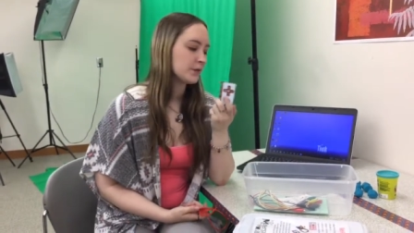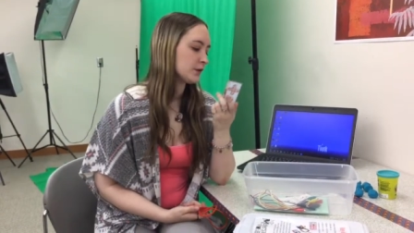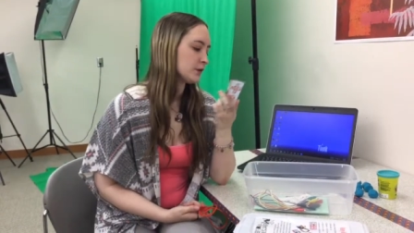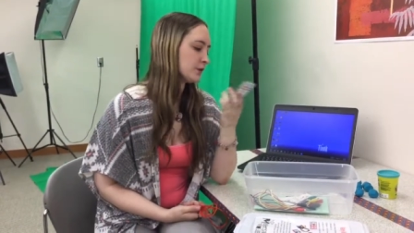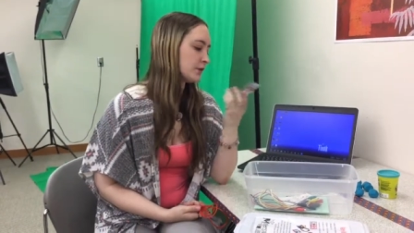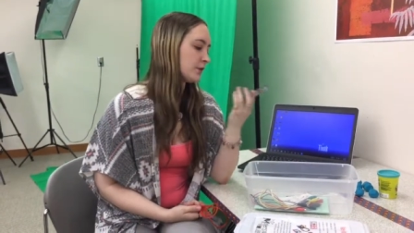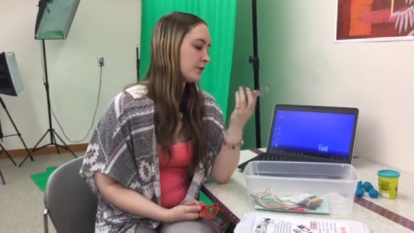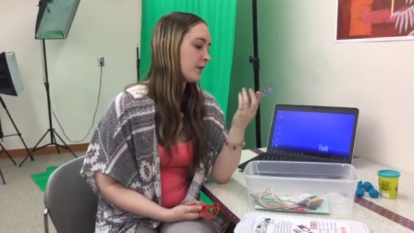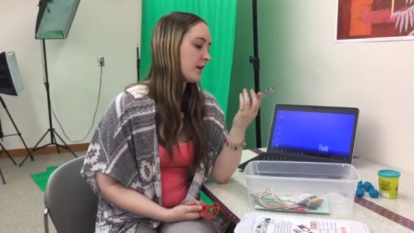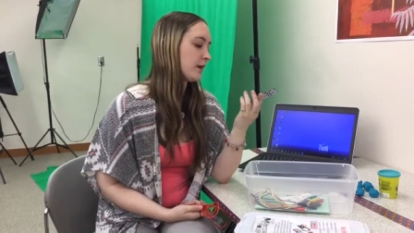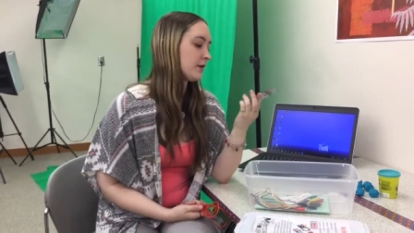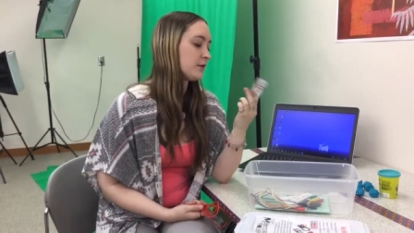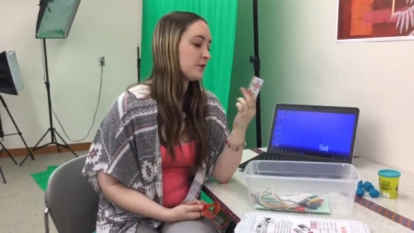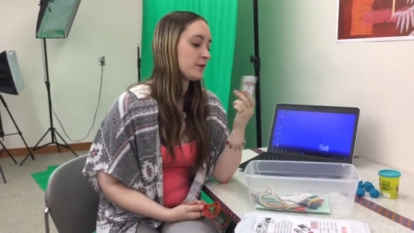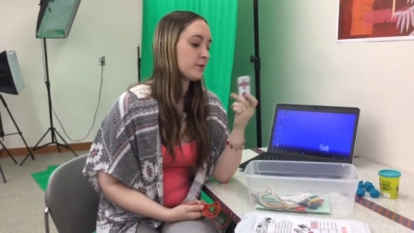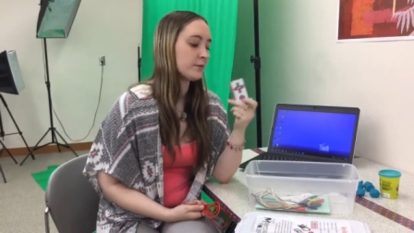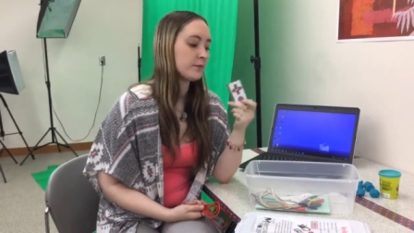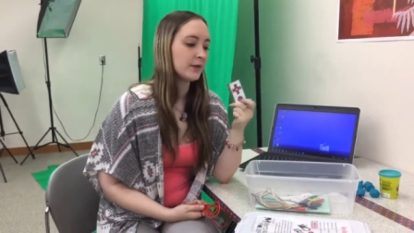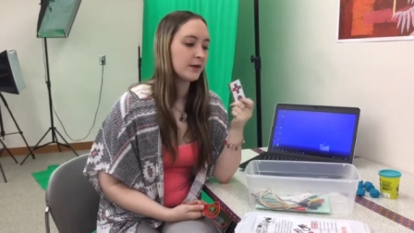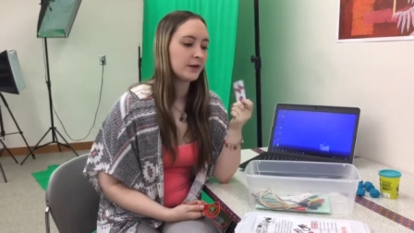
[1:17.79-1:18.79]
so that you
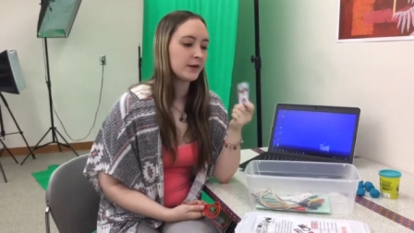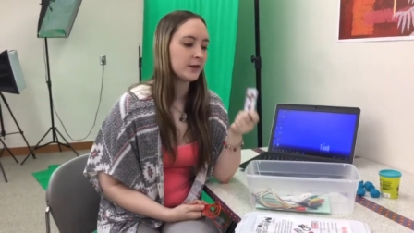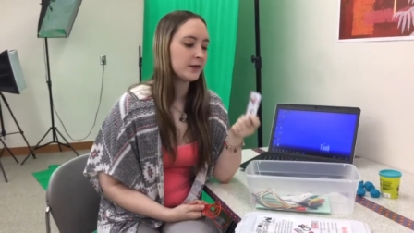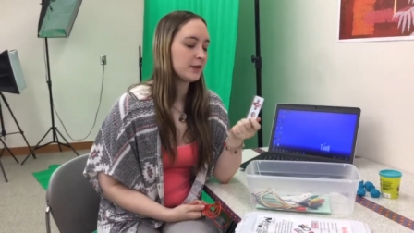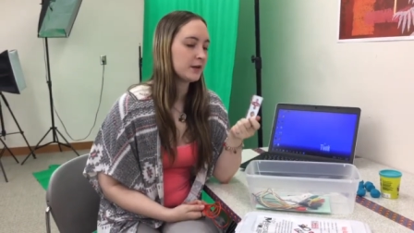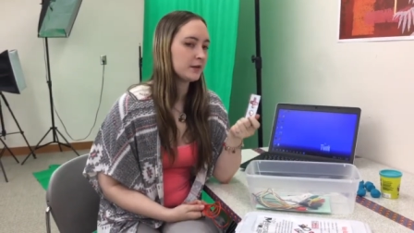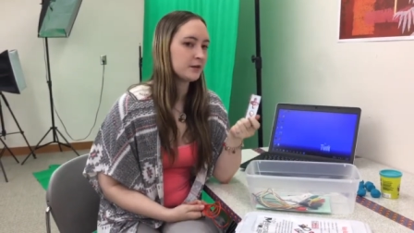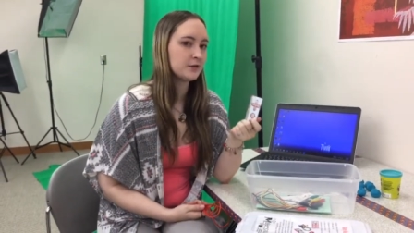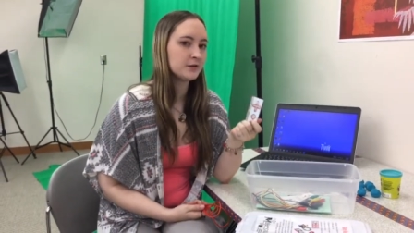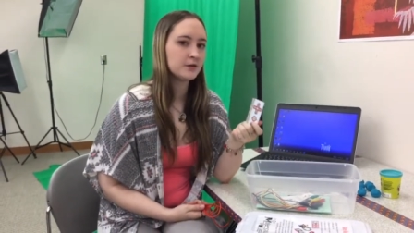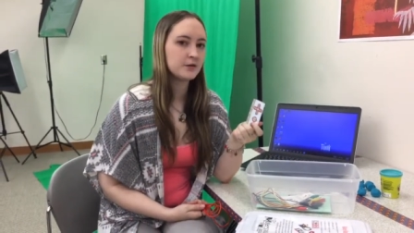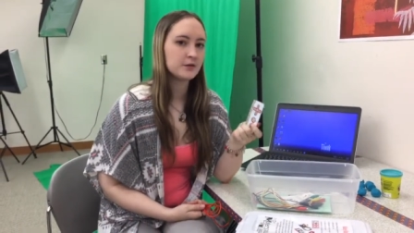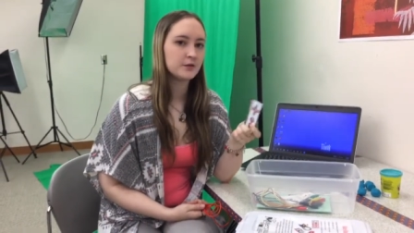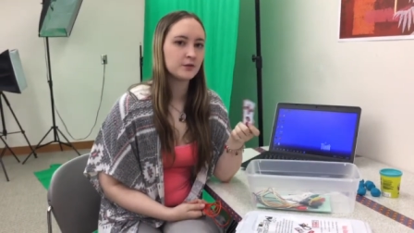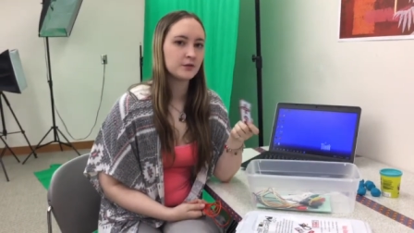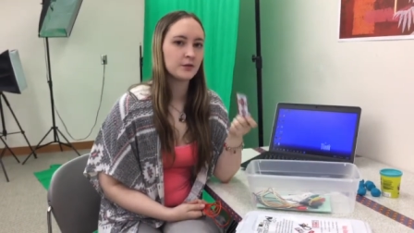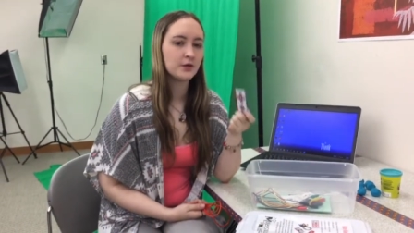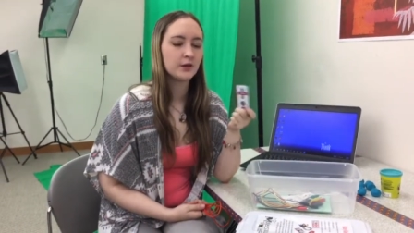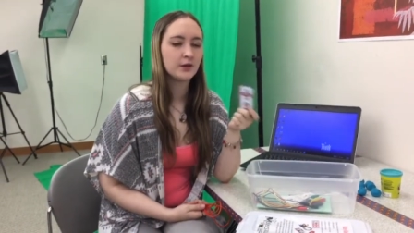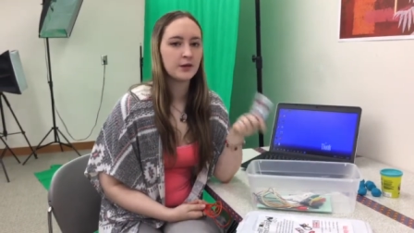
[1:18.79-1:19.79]
can plug it
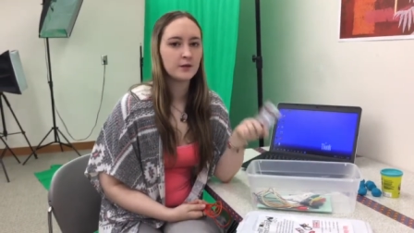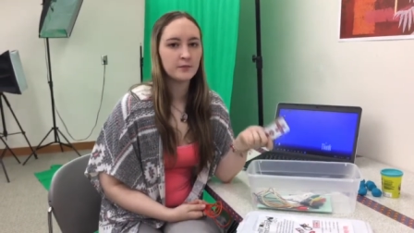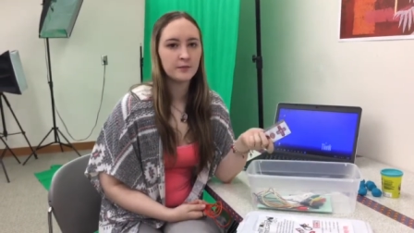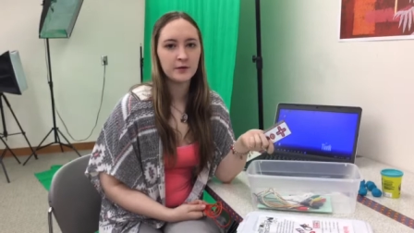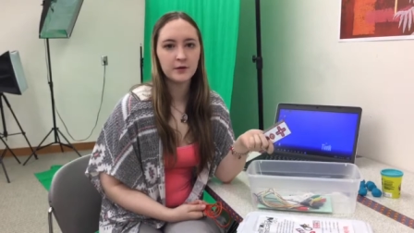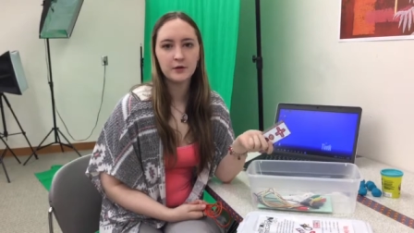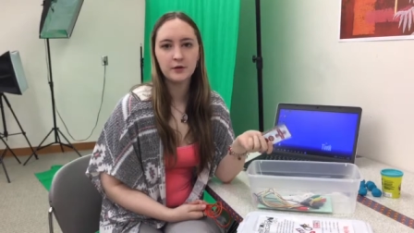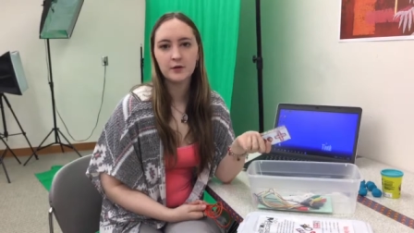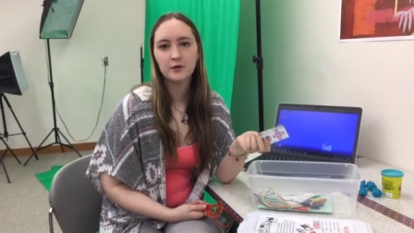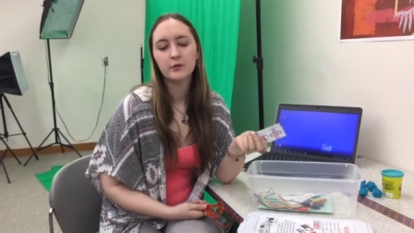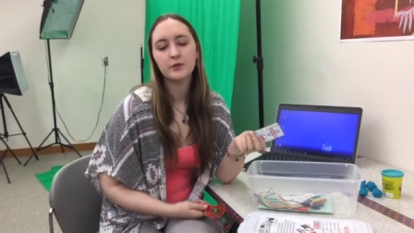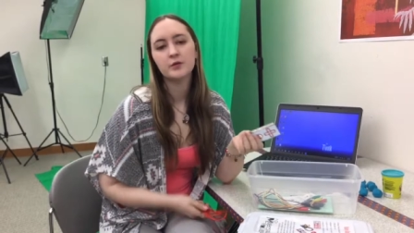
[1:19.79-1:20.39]
into a computer,